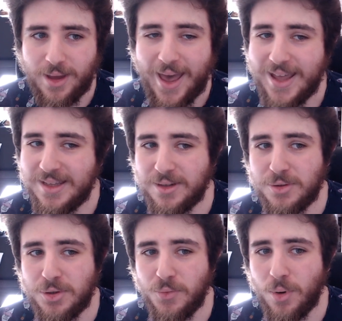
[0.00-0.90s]
heading
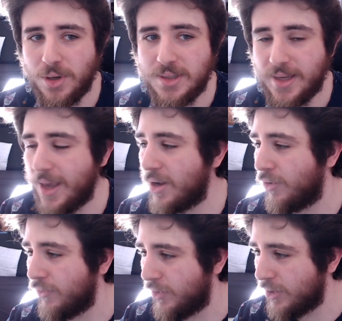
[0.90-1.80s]
towards a
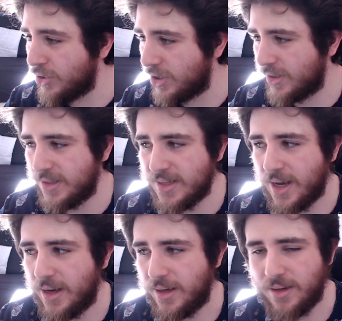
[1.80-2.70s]
convergent
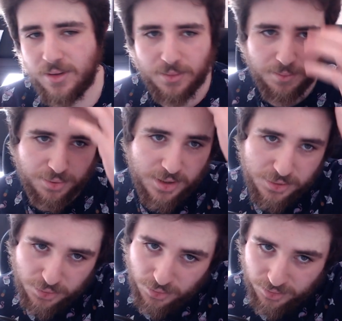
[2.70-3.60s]
design pretty
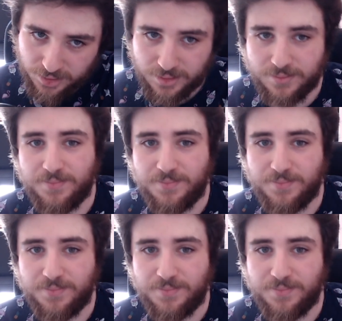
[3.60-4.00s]
soon.